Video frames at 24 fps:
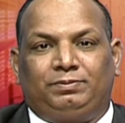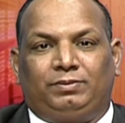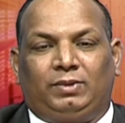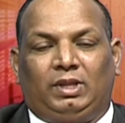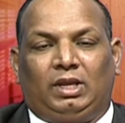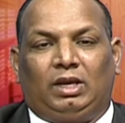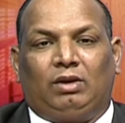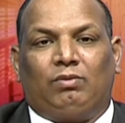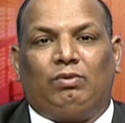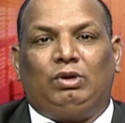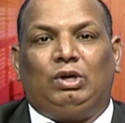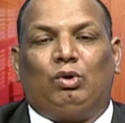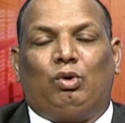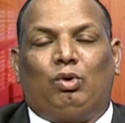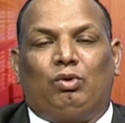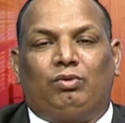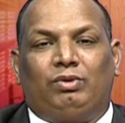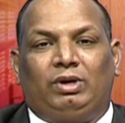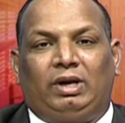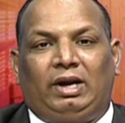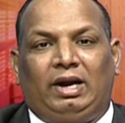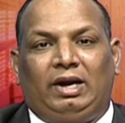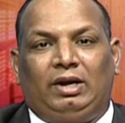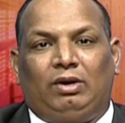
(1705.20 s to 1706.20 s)
will
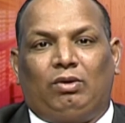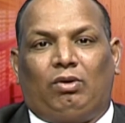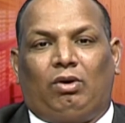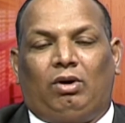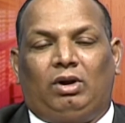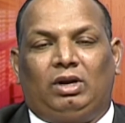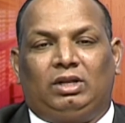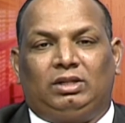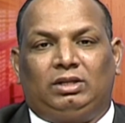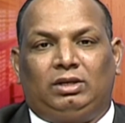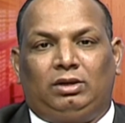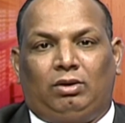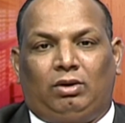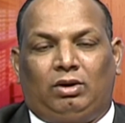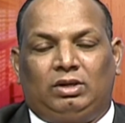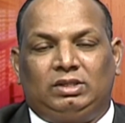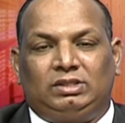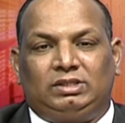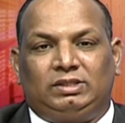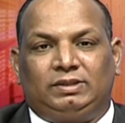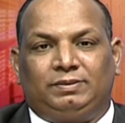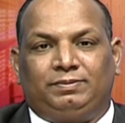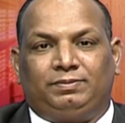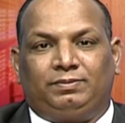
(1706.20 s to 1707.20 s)
override all other laws